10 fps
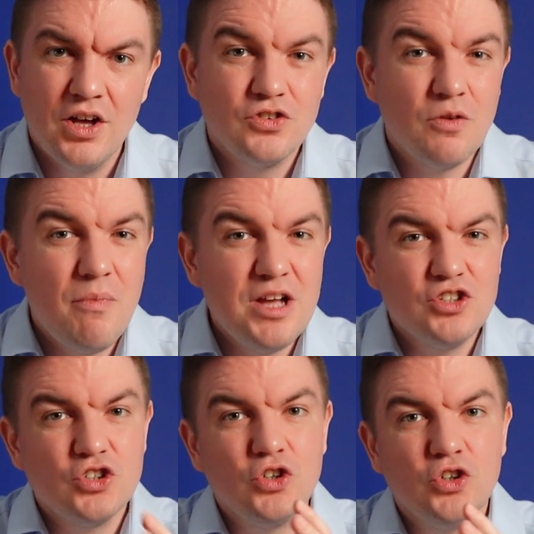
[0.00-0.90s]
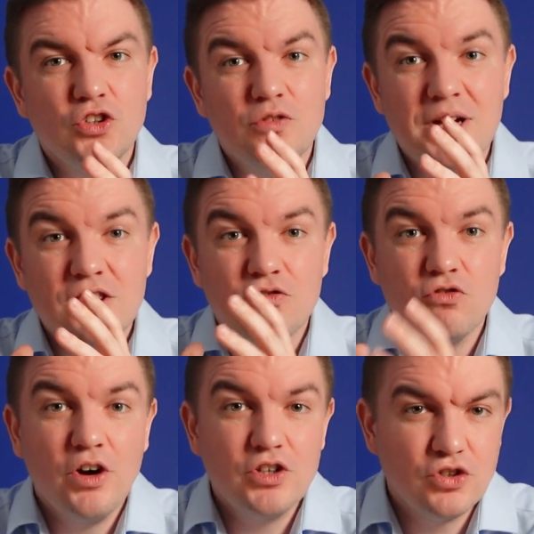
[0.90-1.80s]
So make sure you make the
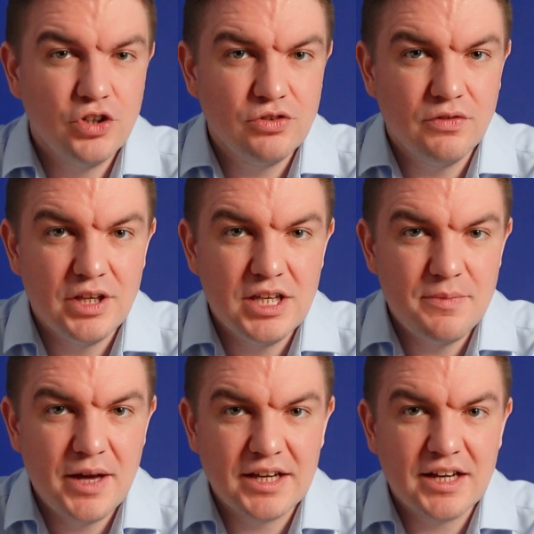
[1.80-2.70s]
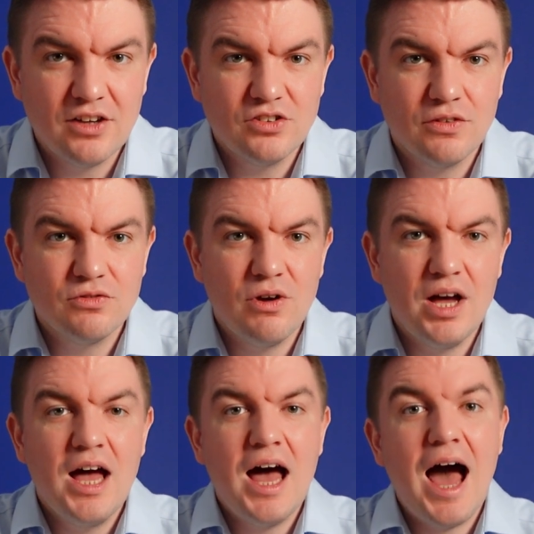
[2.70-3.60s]
right choice with your eBay accounting
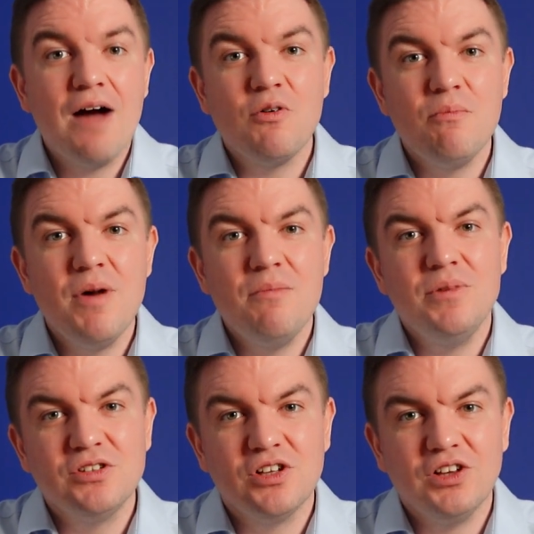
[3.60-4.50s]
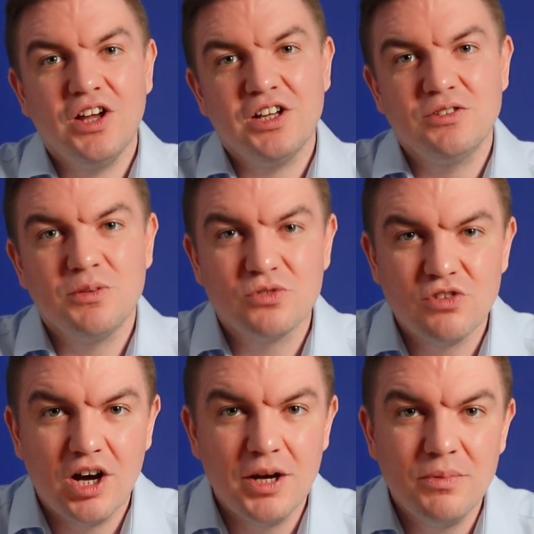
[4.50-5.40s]
software, and remember to like and
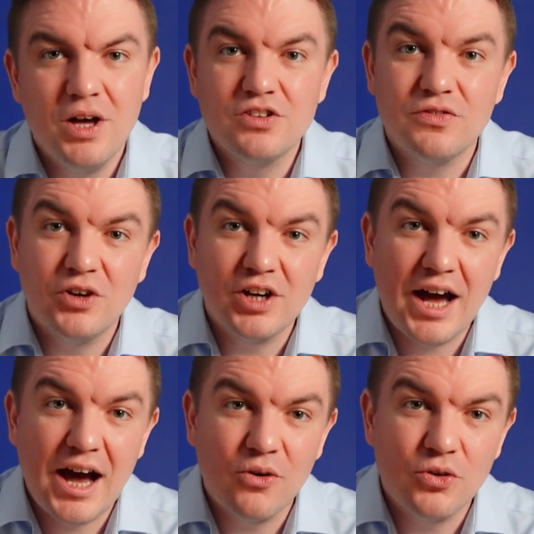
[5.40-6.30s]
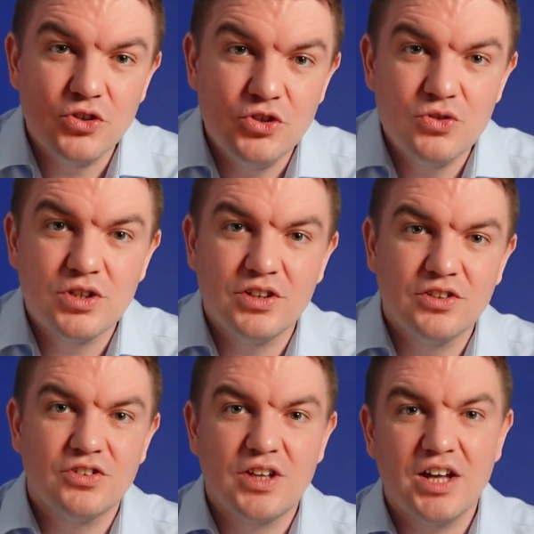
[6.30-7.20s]
subscribe to find out how you can
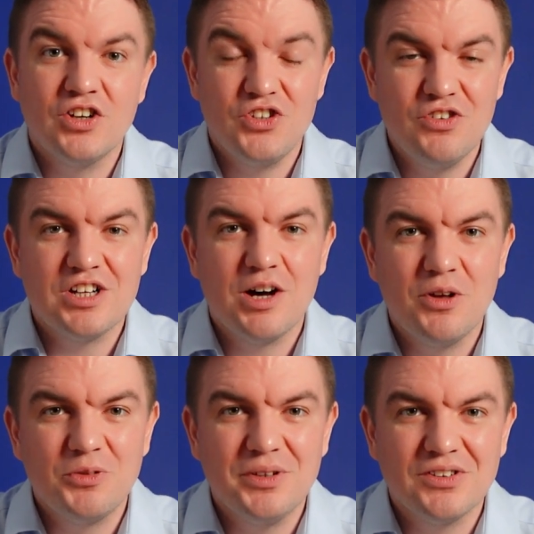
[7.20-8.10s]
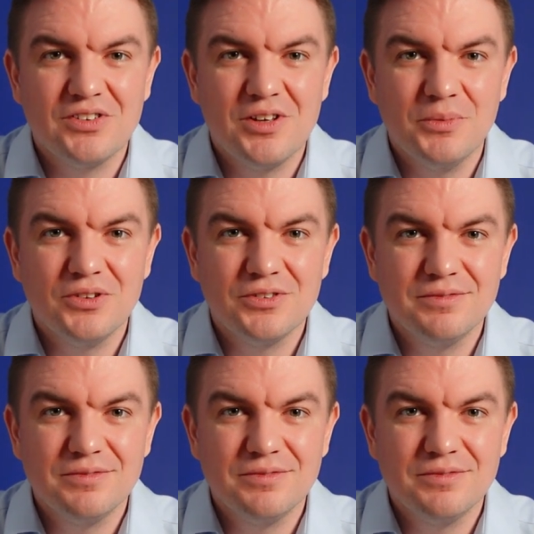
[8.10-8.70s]
understand your e-commerce business numbers.